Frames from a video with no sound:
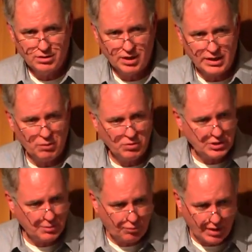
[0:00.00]
Honey, I want
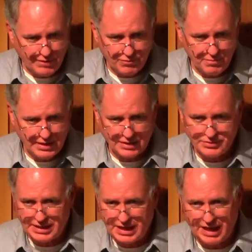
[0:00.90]
you to pray for me. I
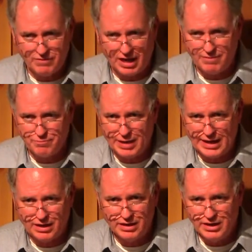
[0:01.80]
tell you, I've, I've
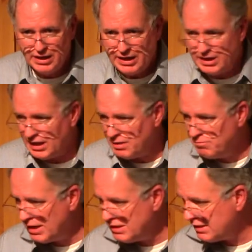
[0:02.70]
battled in, in
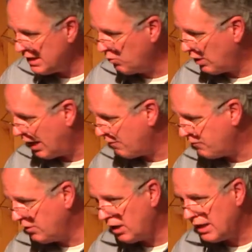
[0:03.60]
maintaining what I
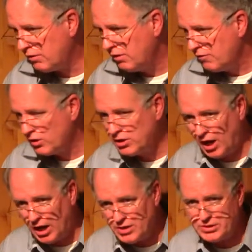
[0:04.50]
feel like, for
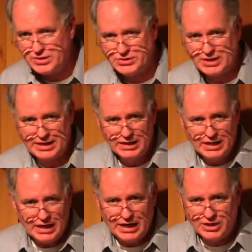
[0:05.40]
conscience sake,
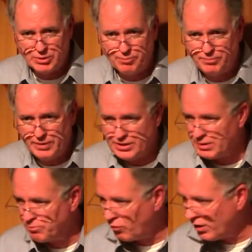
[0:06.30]
is a is
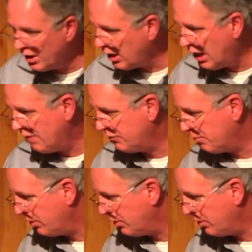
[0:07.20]
a prayer life that